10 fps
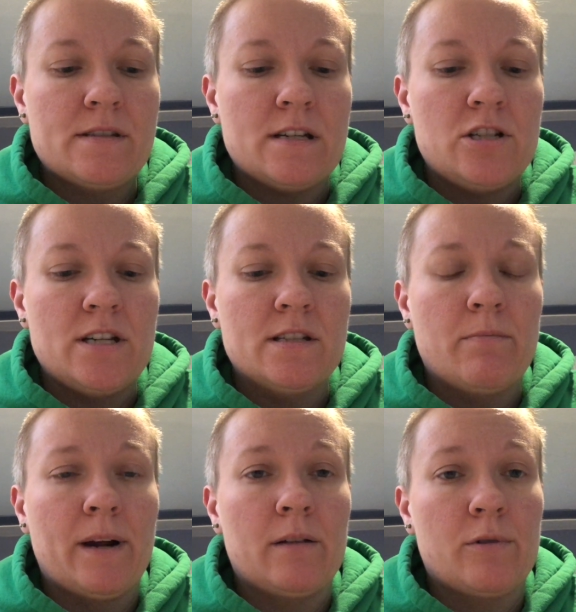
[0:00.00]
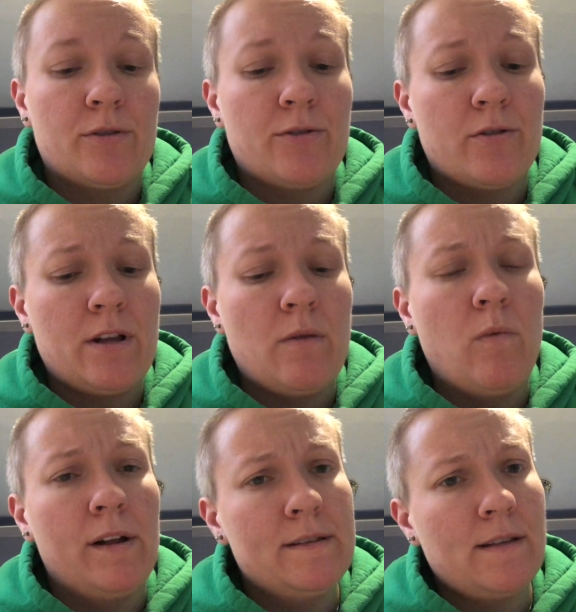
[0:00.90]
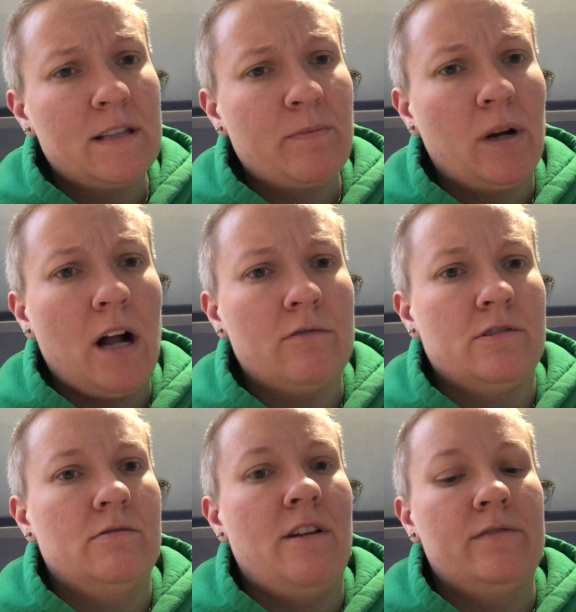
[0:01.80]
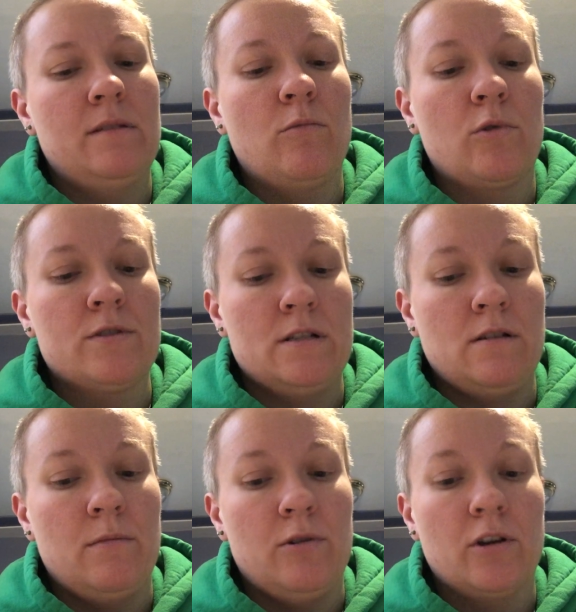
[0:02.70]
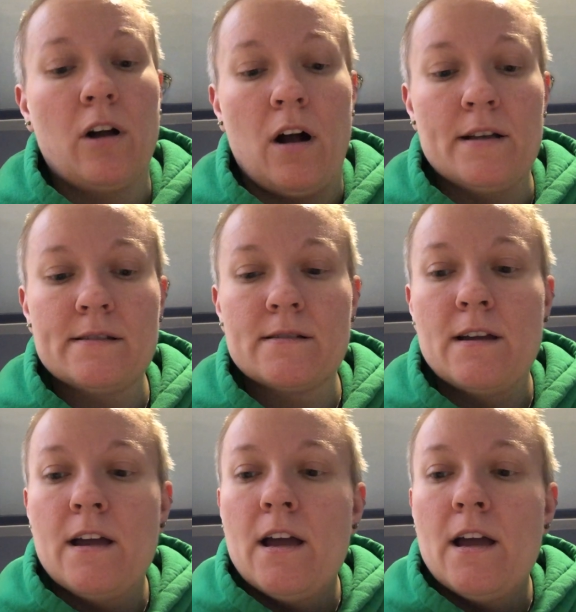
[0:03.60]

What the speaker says: The Cheez-It brand were 31 cents per ounce, so definitely more than double the cost.